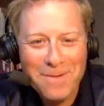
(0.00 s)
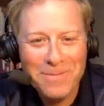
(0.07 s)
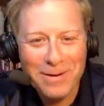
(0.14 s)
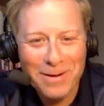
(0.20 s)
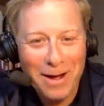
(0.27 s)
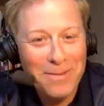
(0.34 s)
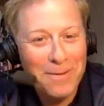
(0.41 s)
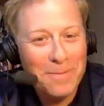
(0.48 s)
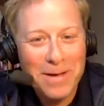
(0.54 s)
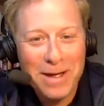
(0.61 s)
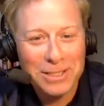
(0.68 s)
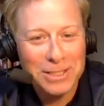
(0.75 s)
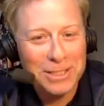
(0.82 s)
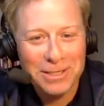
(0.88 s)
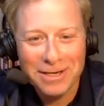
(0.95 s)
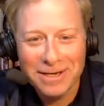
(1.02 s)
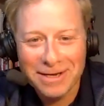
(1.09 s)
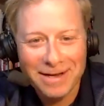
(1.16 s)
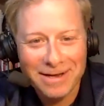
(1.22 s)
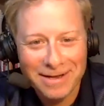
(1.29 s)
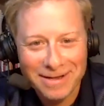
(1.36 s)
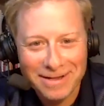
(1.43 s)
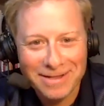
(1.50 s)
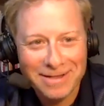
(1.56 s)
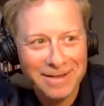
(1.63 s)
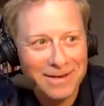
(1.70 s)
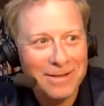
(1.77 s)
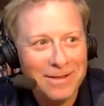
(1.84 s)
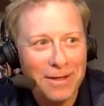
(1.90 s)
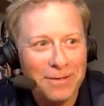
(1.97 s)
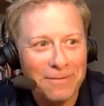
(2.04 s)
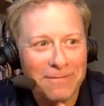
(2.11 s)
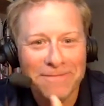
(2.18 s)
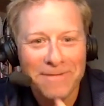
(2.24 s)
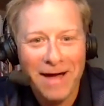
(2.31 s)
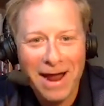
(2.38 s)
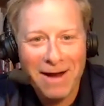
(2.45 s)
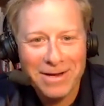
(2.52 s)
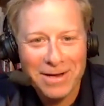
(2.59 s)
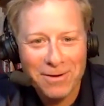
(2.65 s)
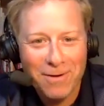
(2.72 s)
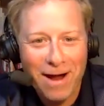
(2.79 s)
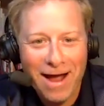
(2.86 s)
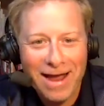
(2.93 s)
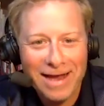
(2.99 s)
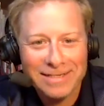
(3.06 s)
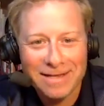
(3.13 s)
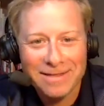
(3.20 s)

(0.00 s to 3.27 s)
but on the pitch, you got the fire in your eyes.